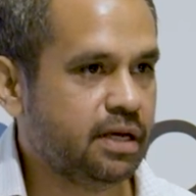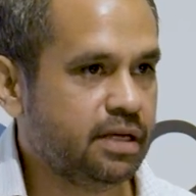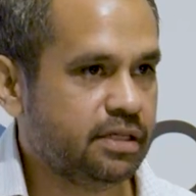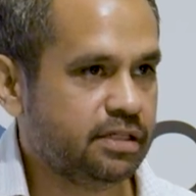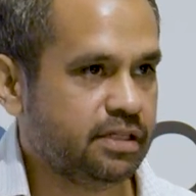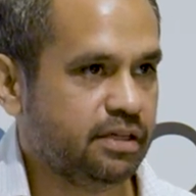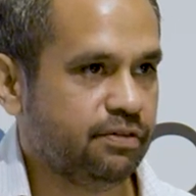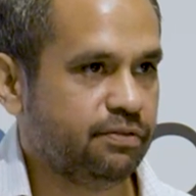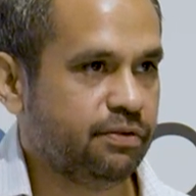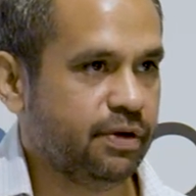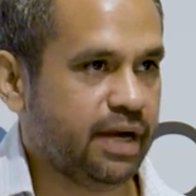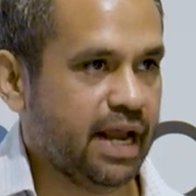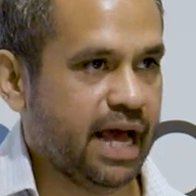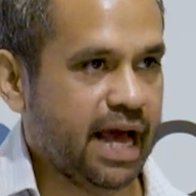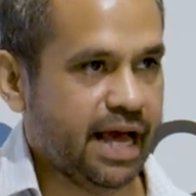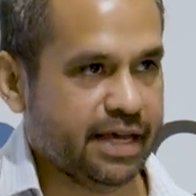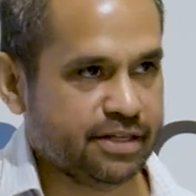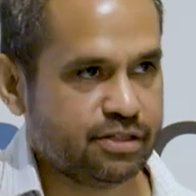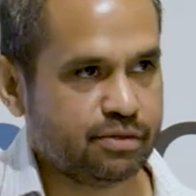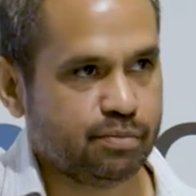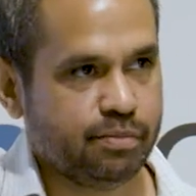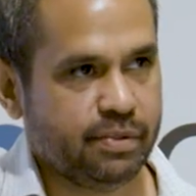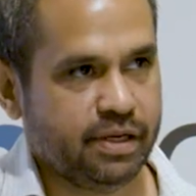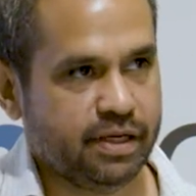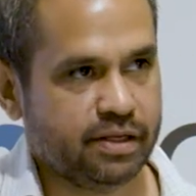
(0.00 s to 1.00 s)
different
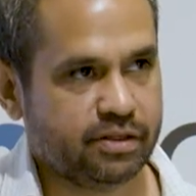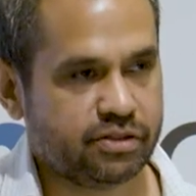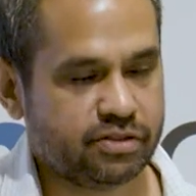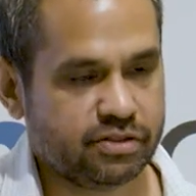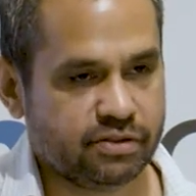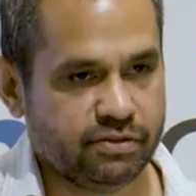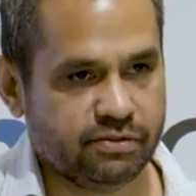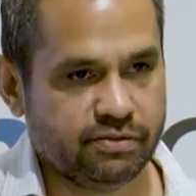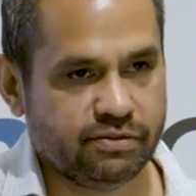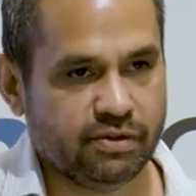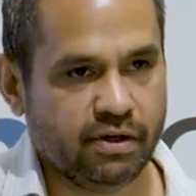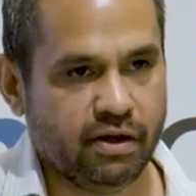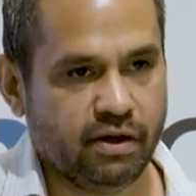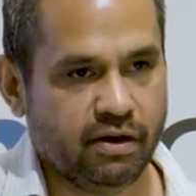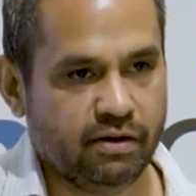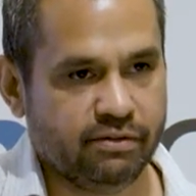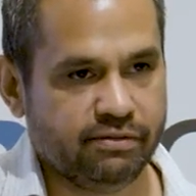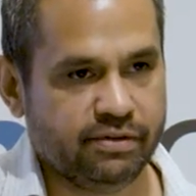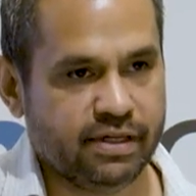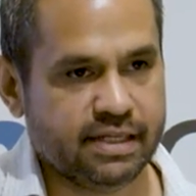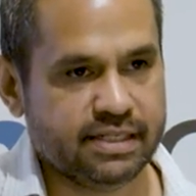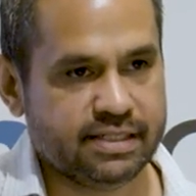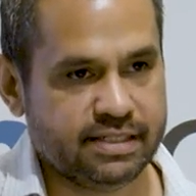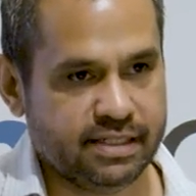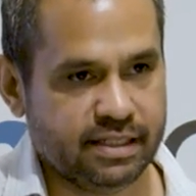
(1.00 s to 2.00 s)
aspects of, of
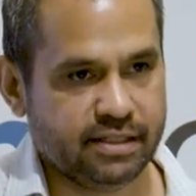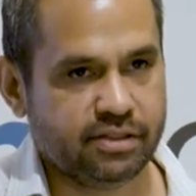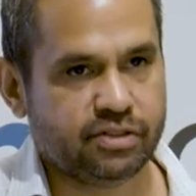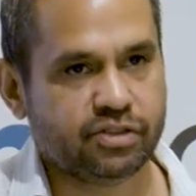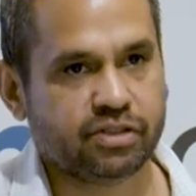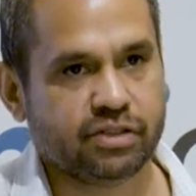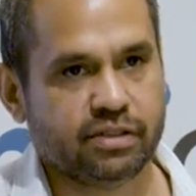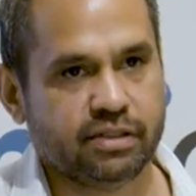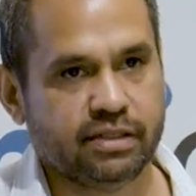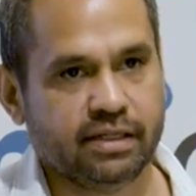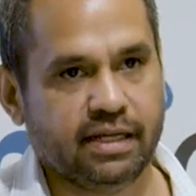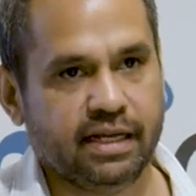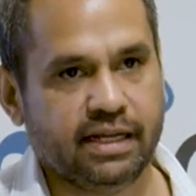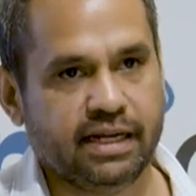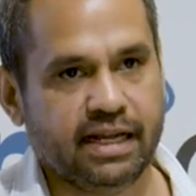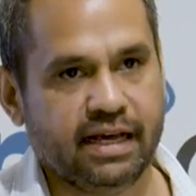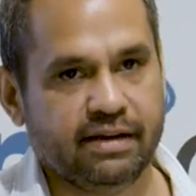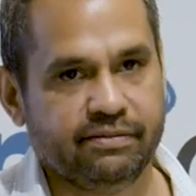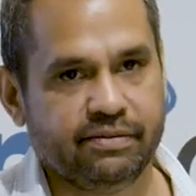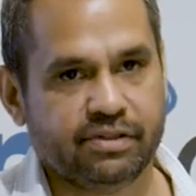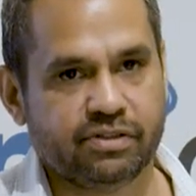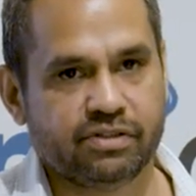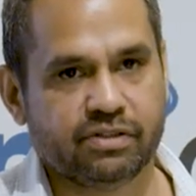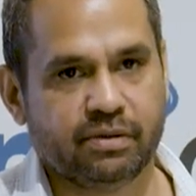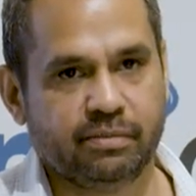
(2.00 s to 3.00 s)
addiction, and
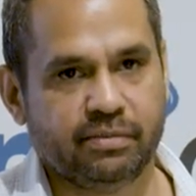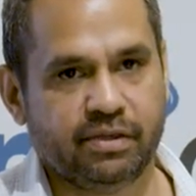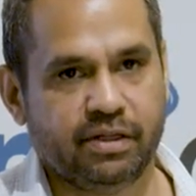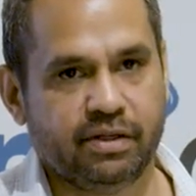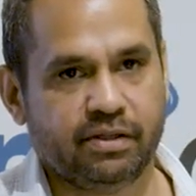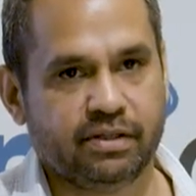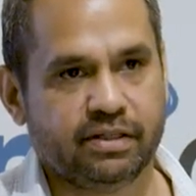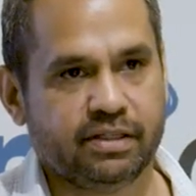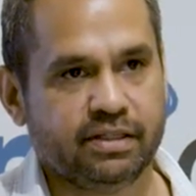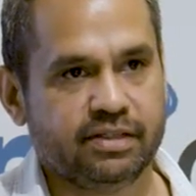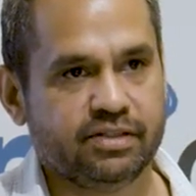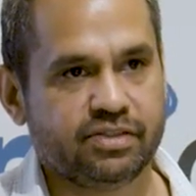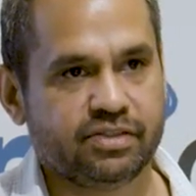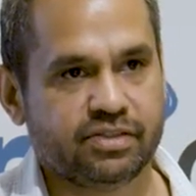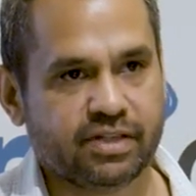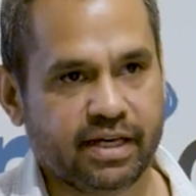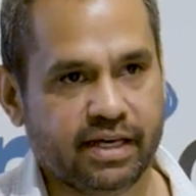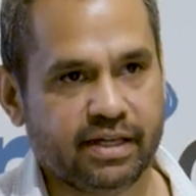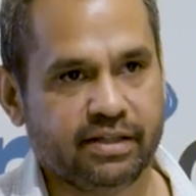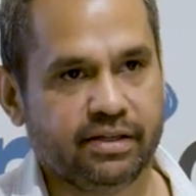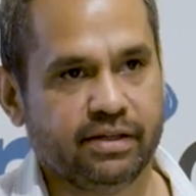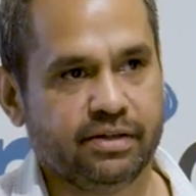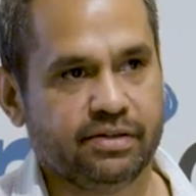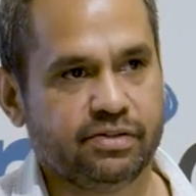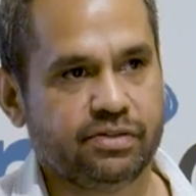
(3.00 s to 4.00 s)
having somebody who can
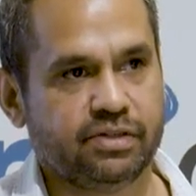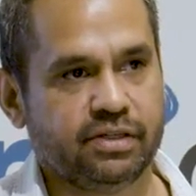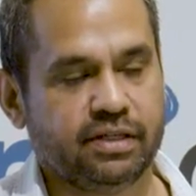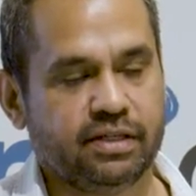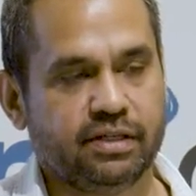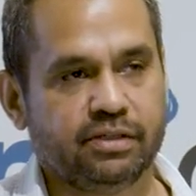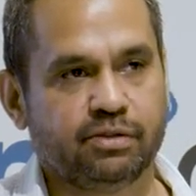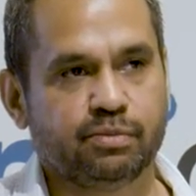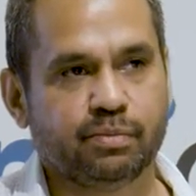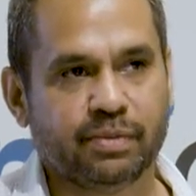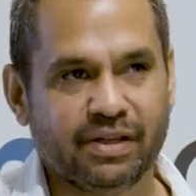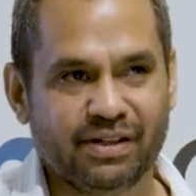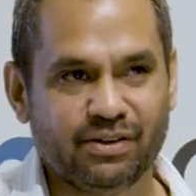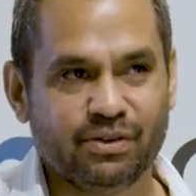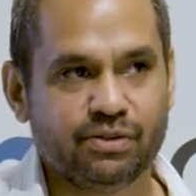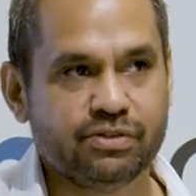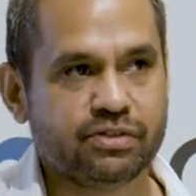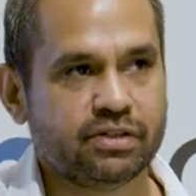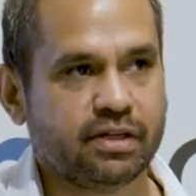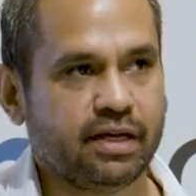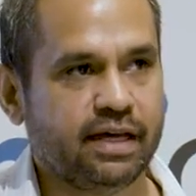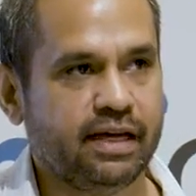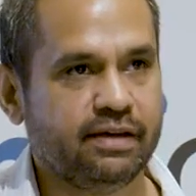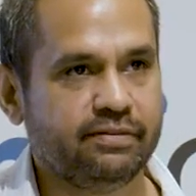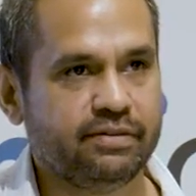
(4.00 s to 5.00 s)
say those things, but
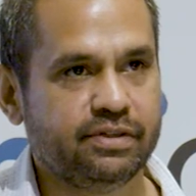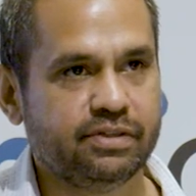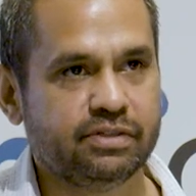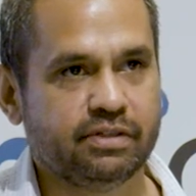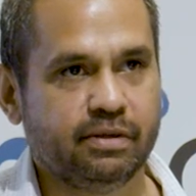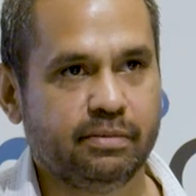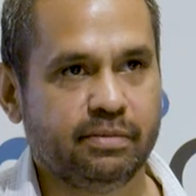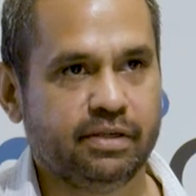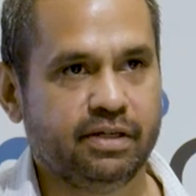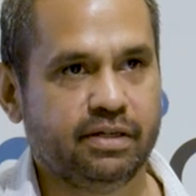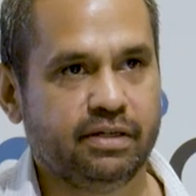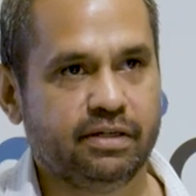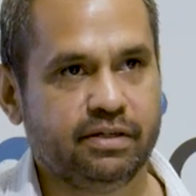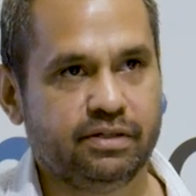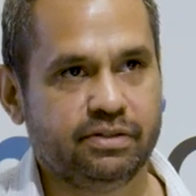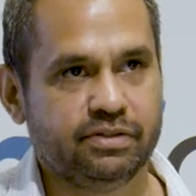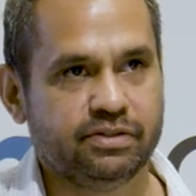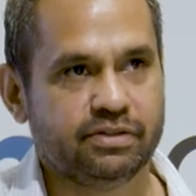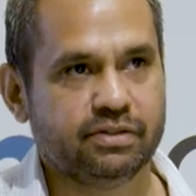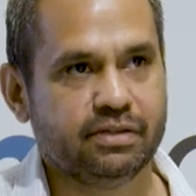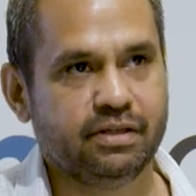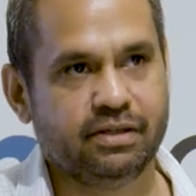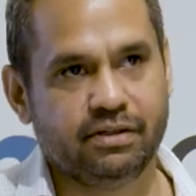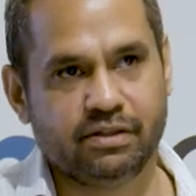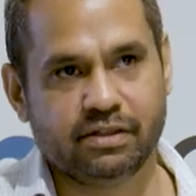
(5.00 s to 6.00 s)
also having somebody
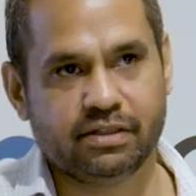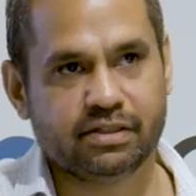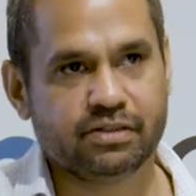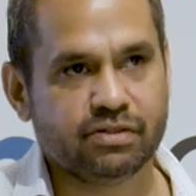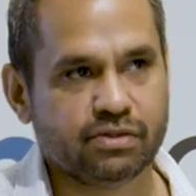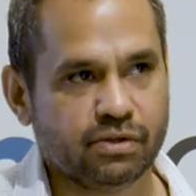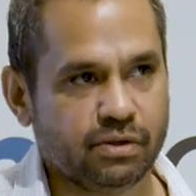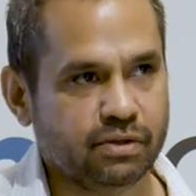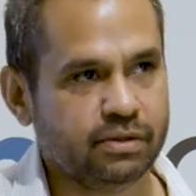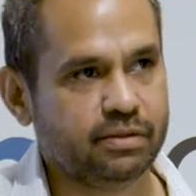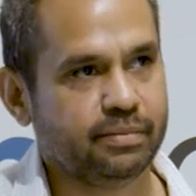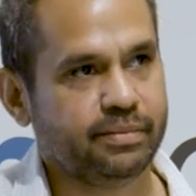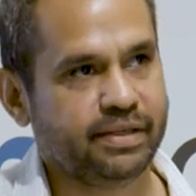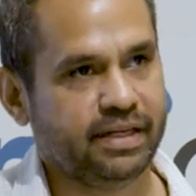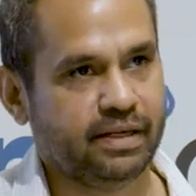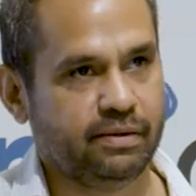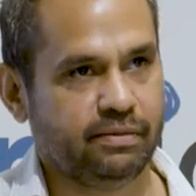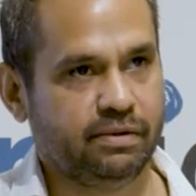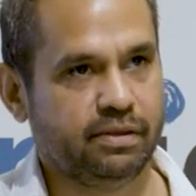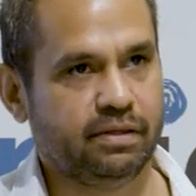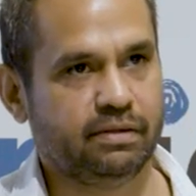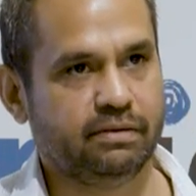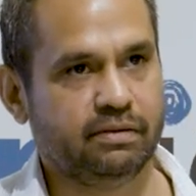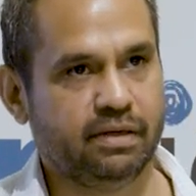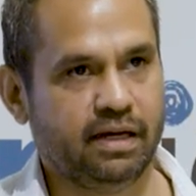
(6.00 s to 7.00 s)
who's who can talk about,
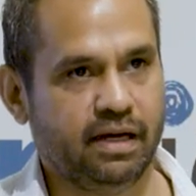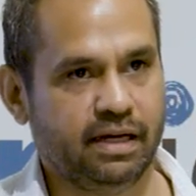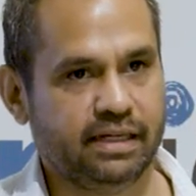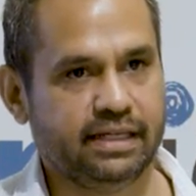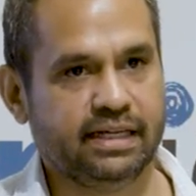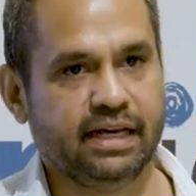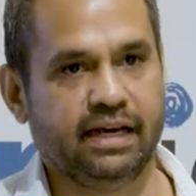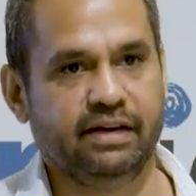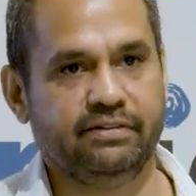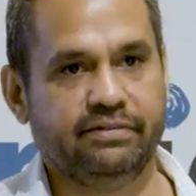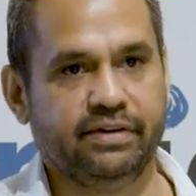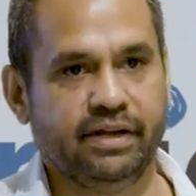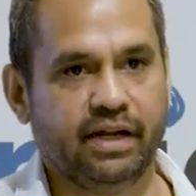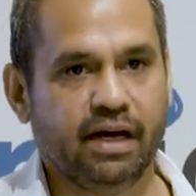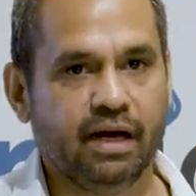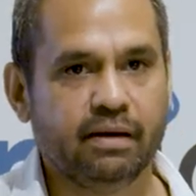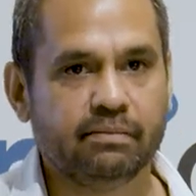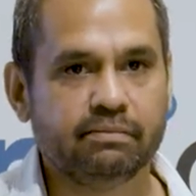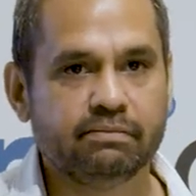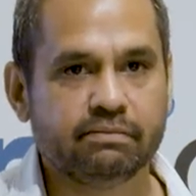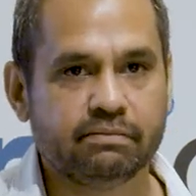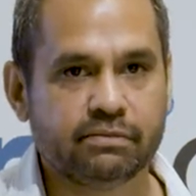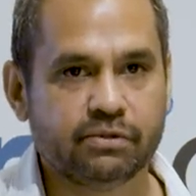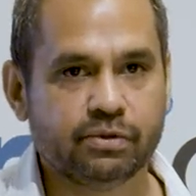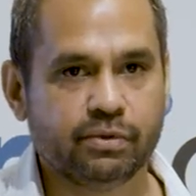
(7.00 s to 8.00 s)
well, I gave it up
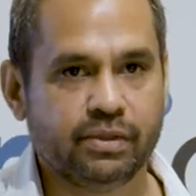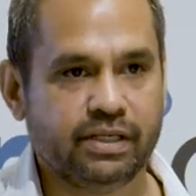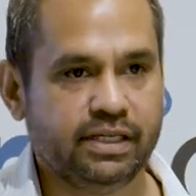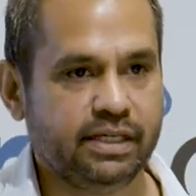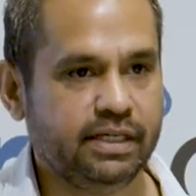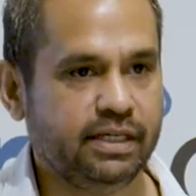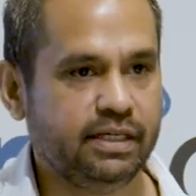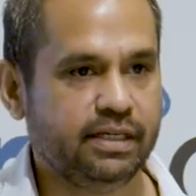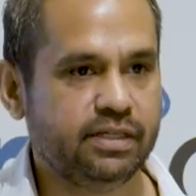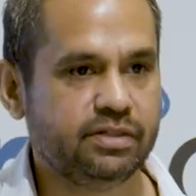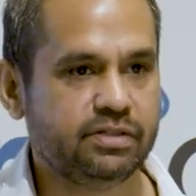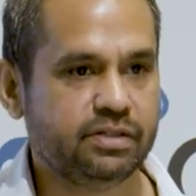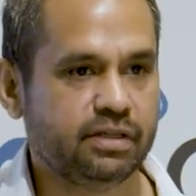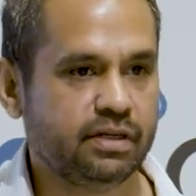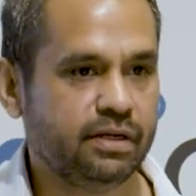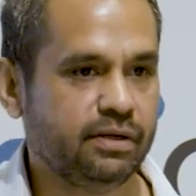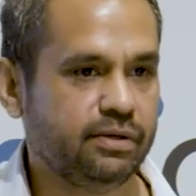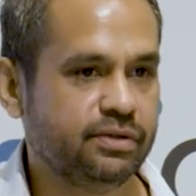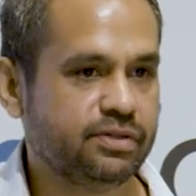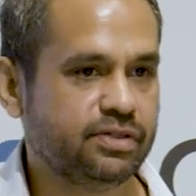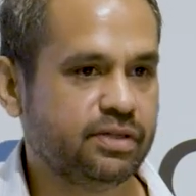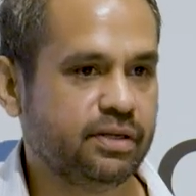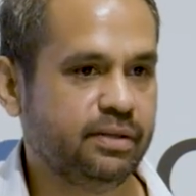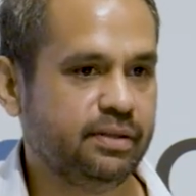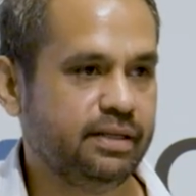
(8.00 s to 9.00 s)
20 years ago
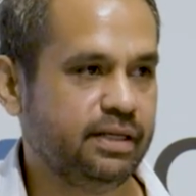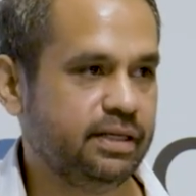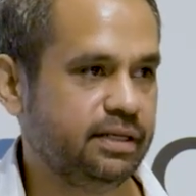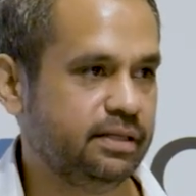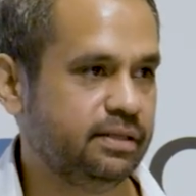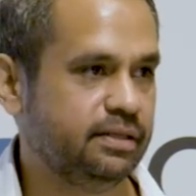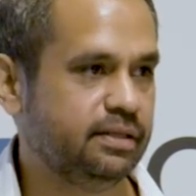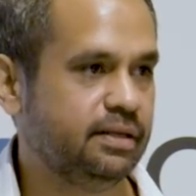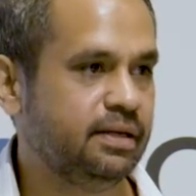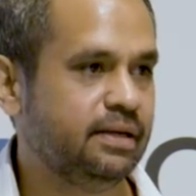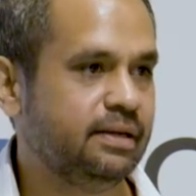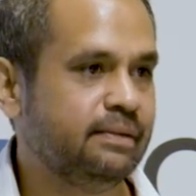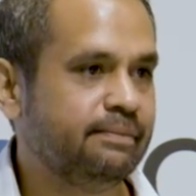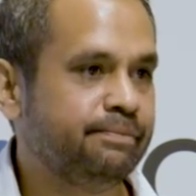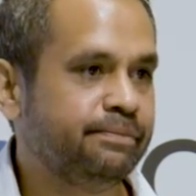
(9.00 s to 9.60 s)
or something, and